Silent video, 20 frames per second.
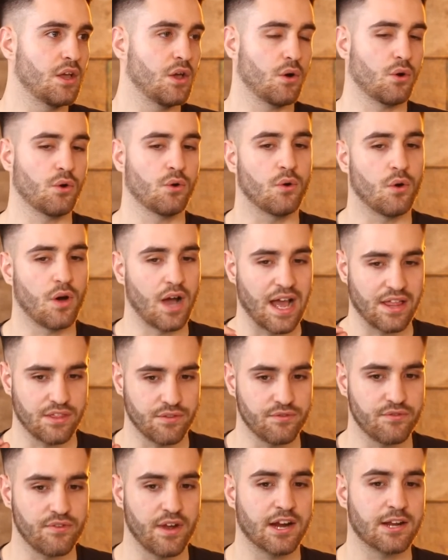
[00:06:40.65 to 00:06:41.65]
or at the
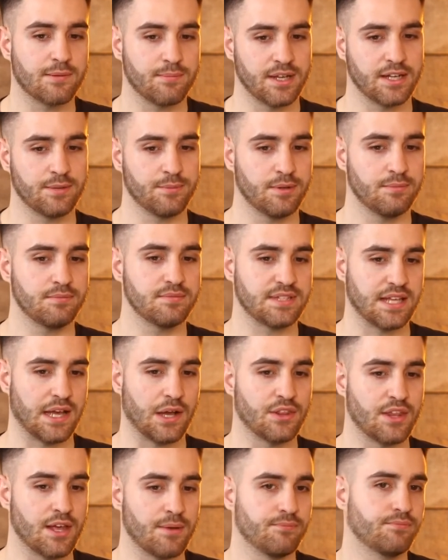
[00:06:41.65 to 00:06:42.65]
very minimum,
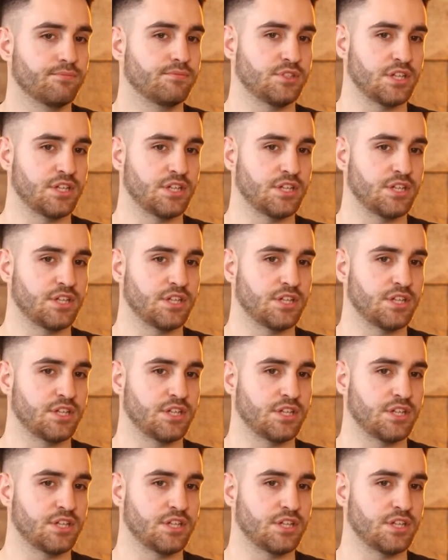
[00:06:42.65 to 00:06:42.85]
tell them,